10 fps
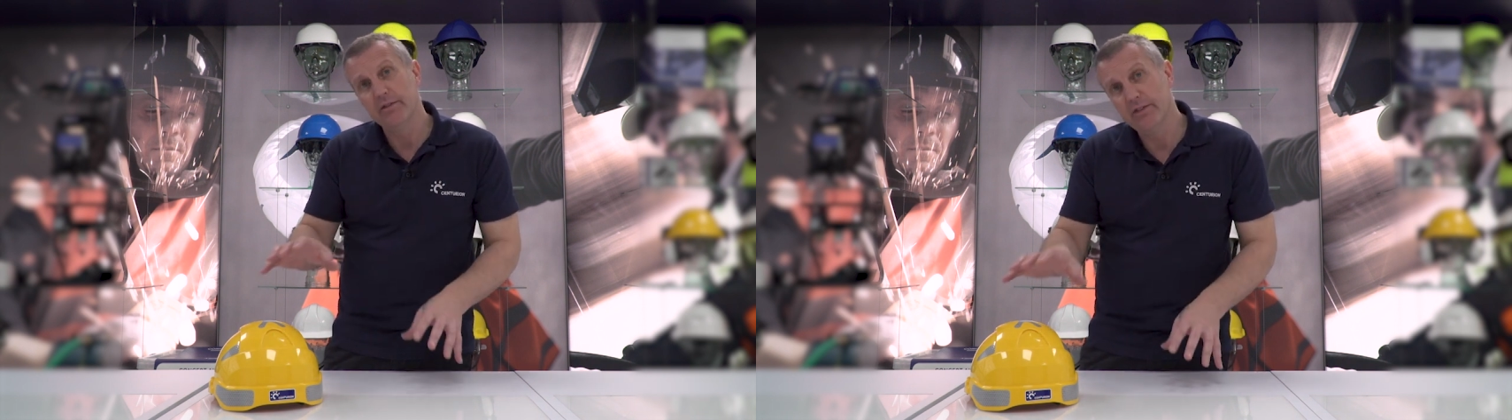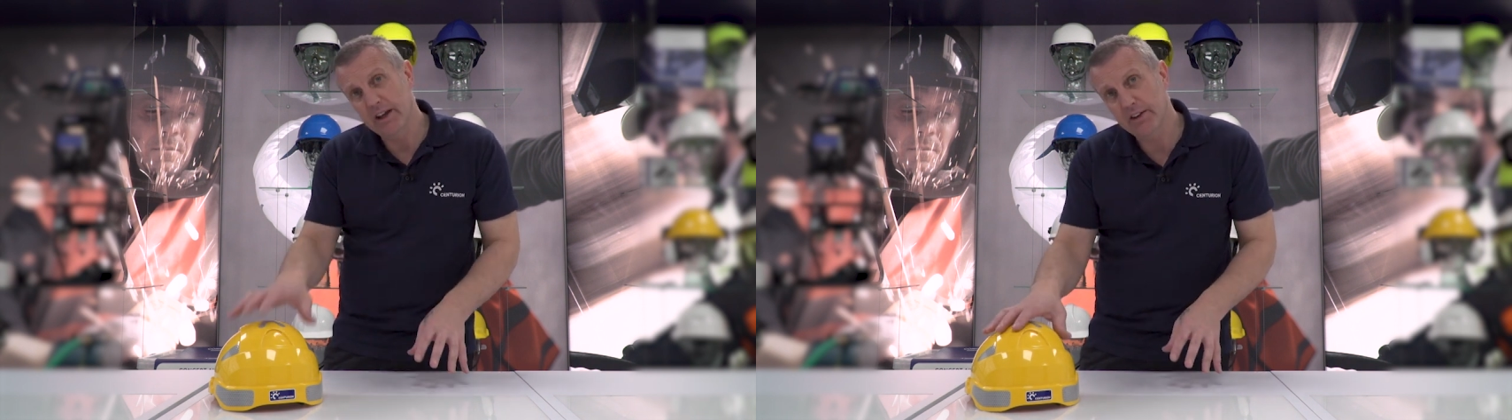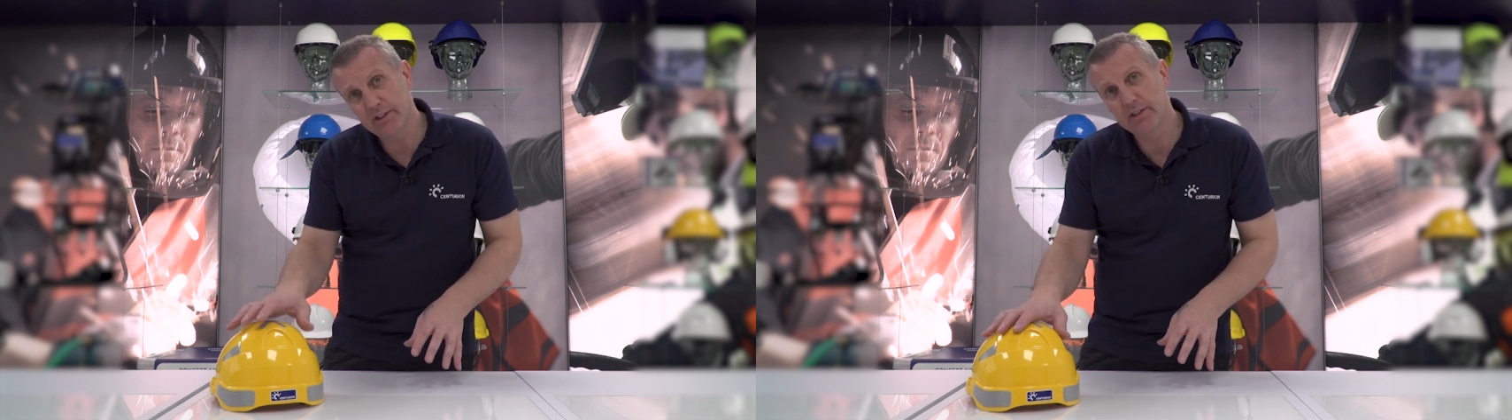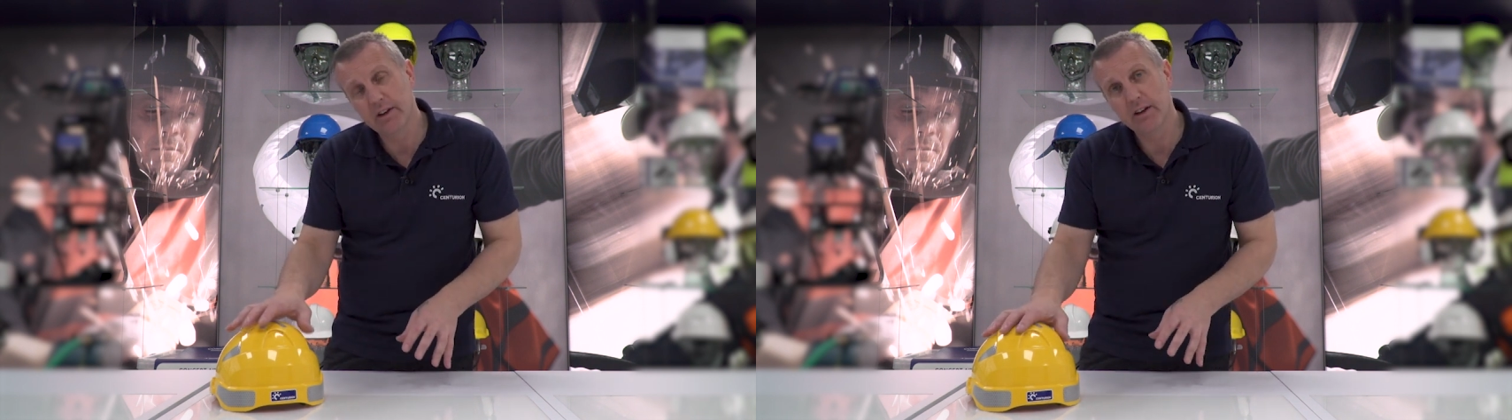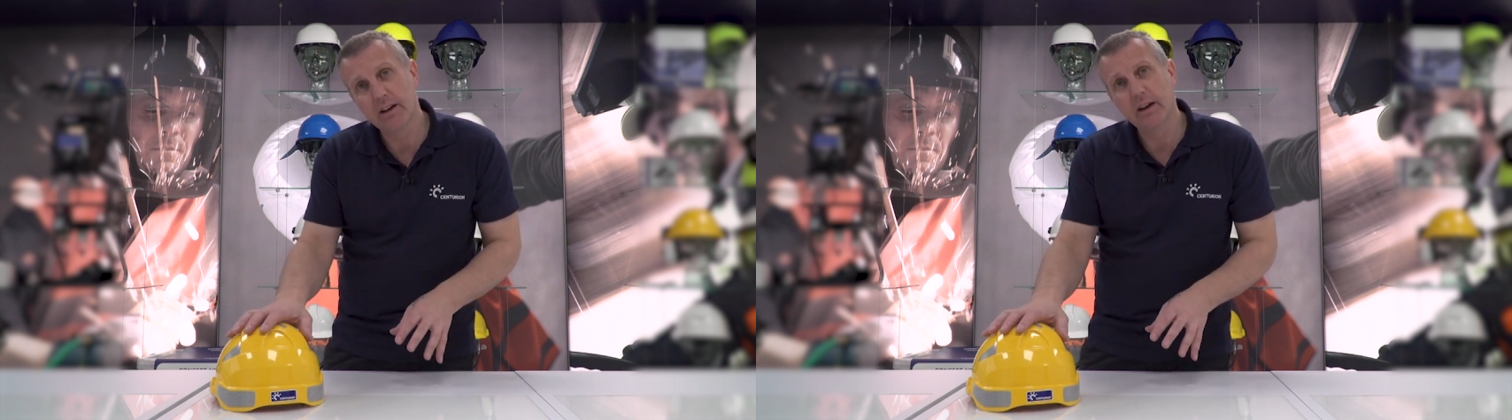This
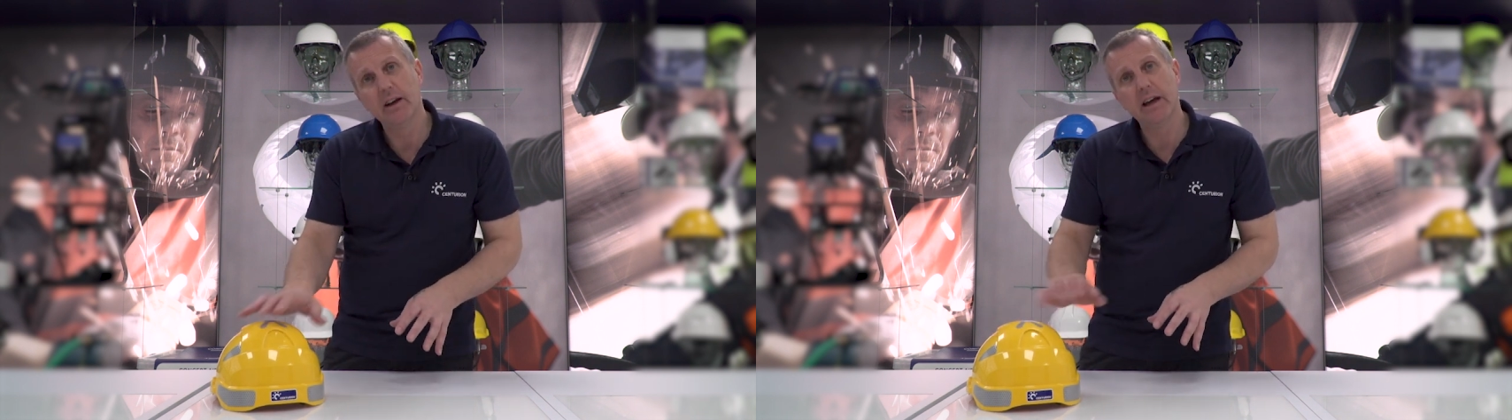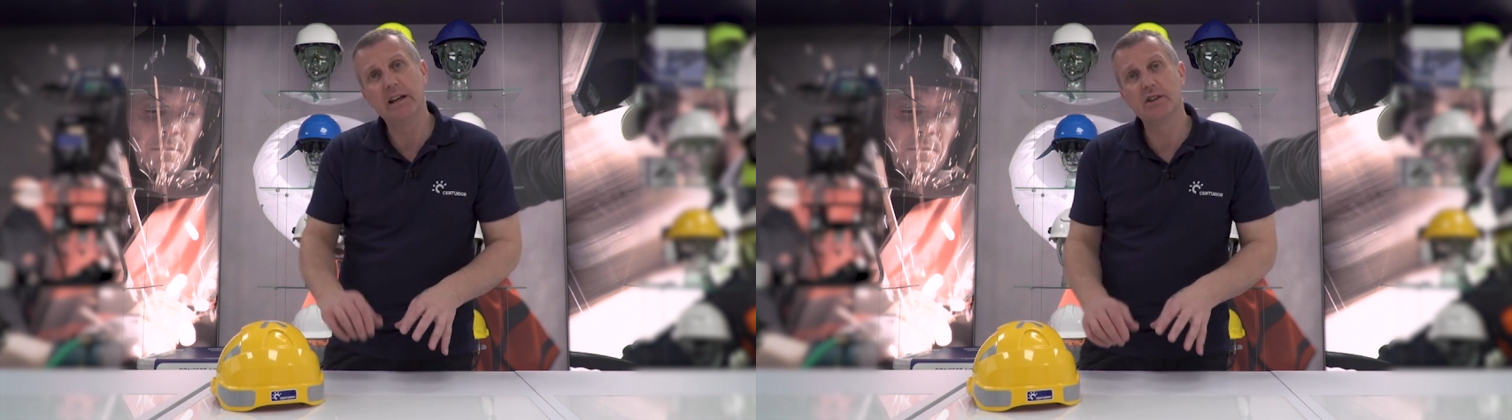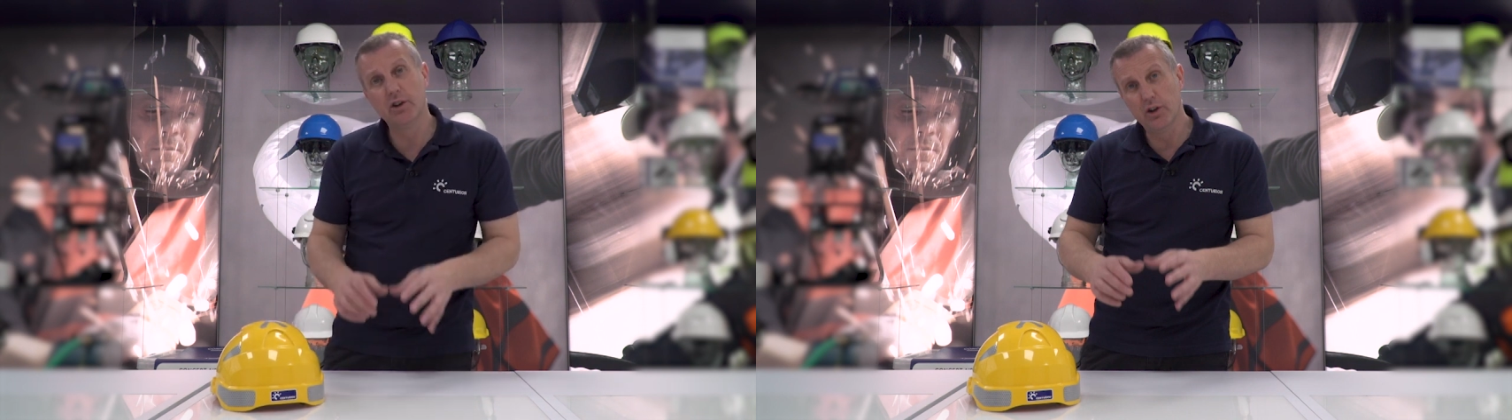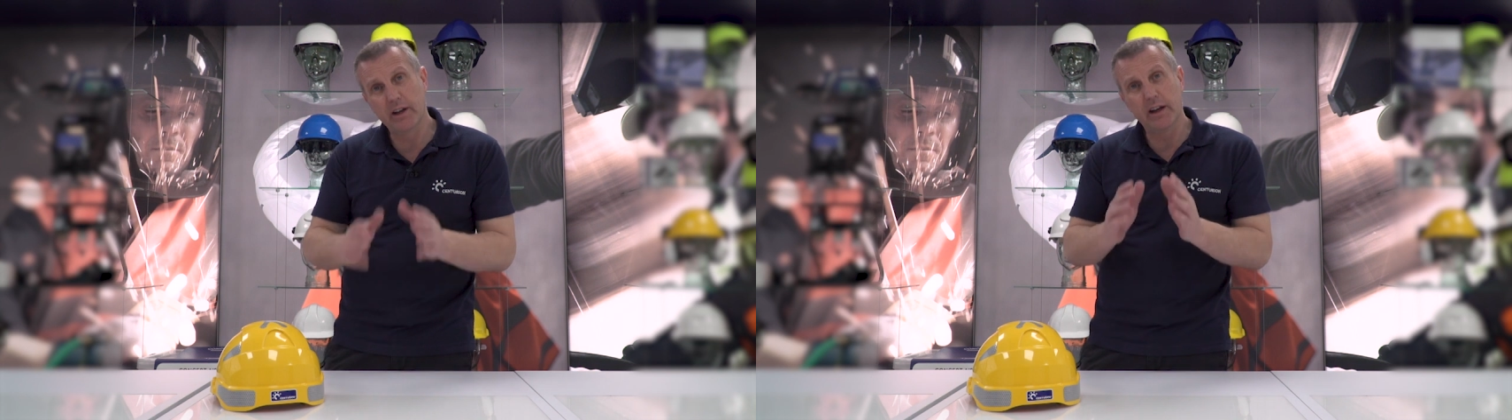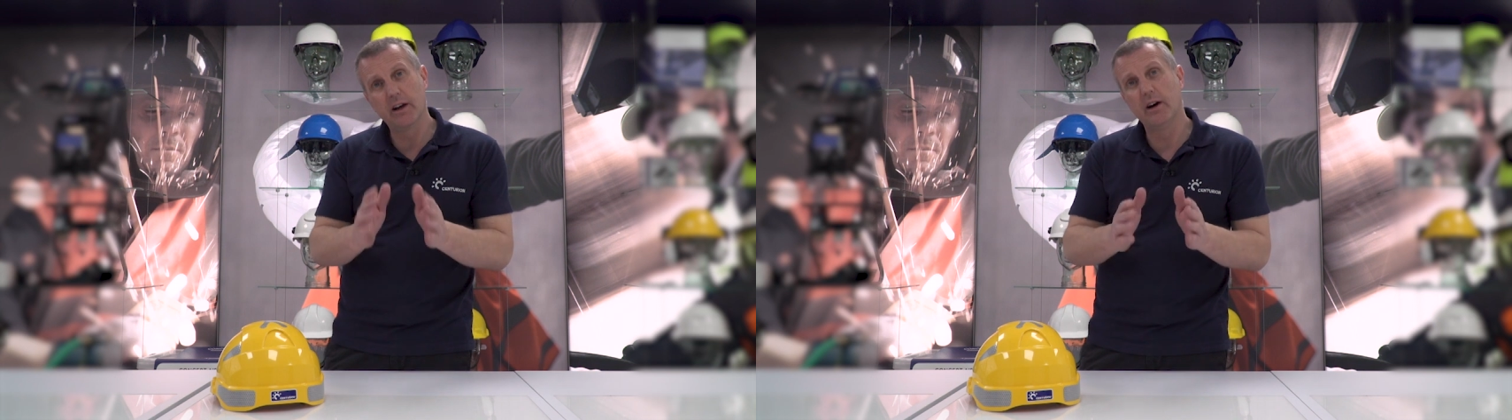is
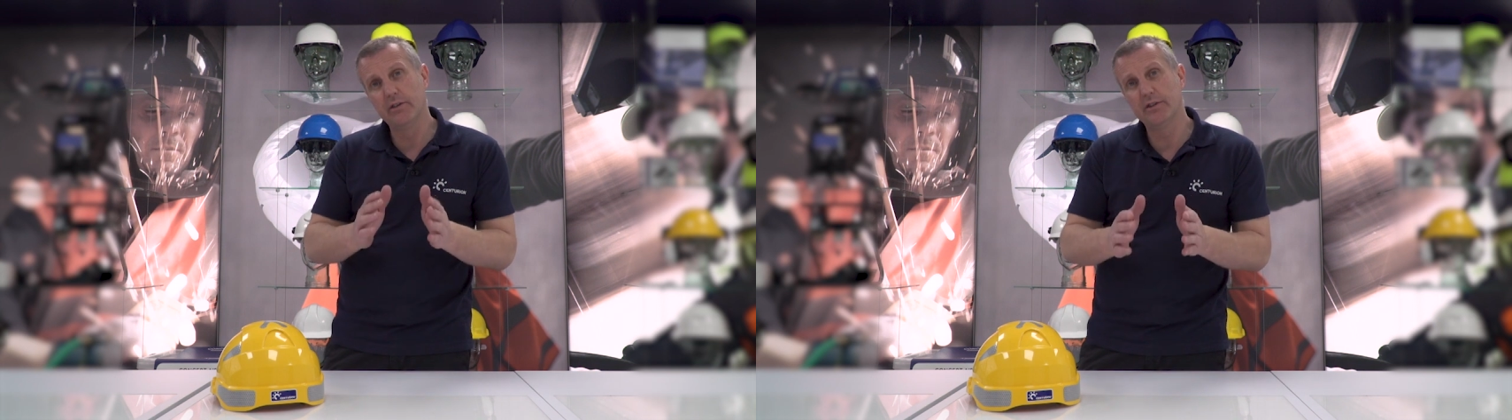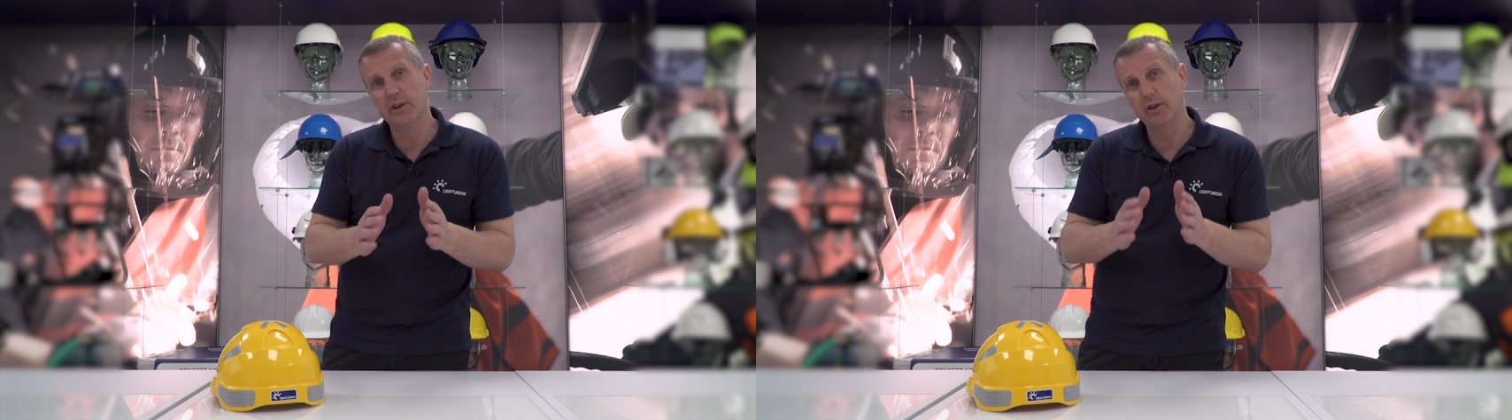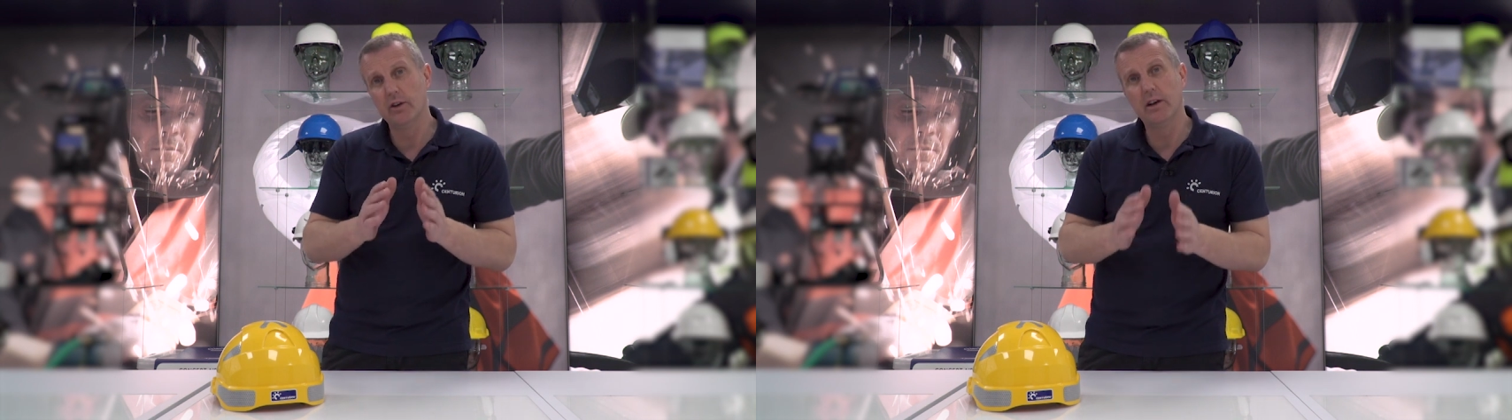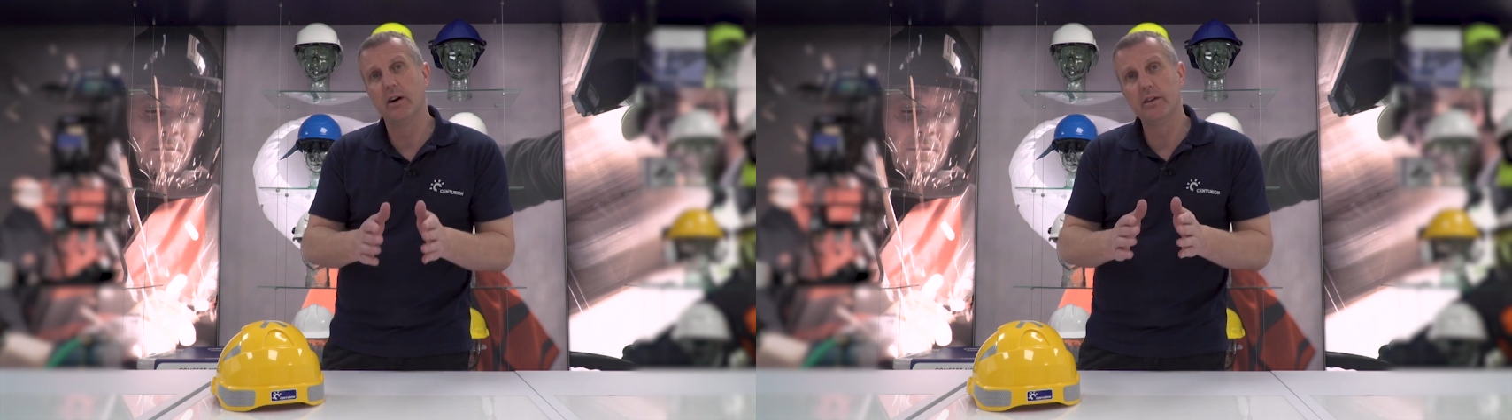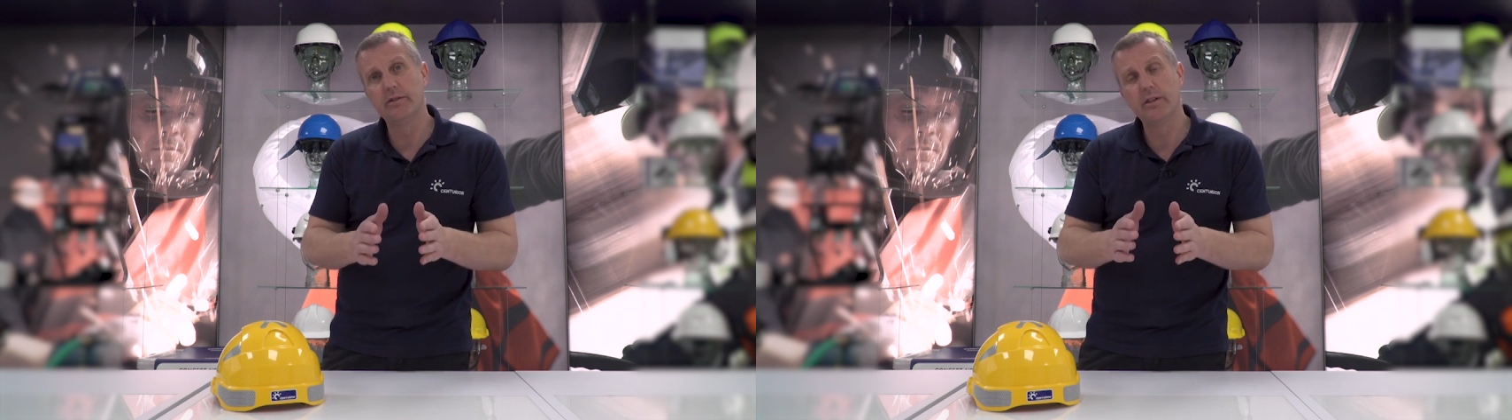looking after your
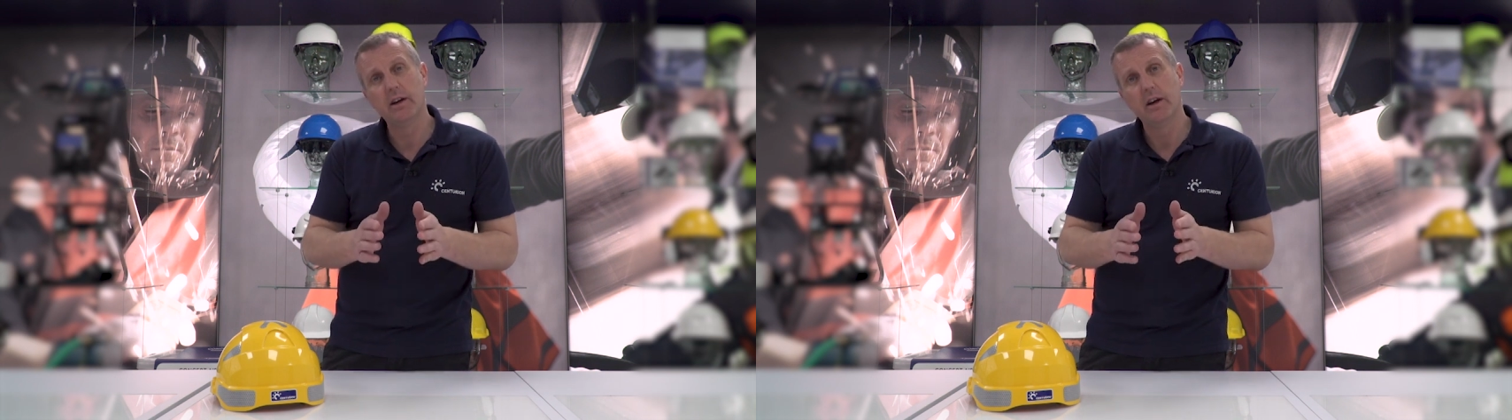life,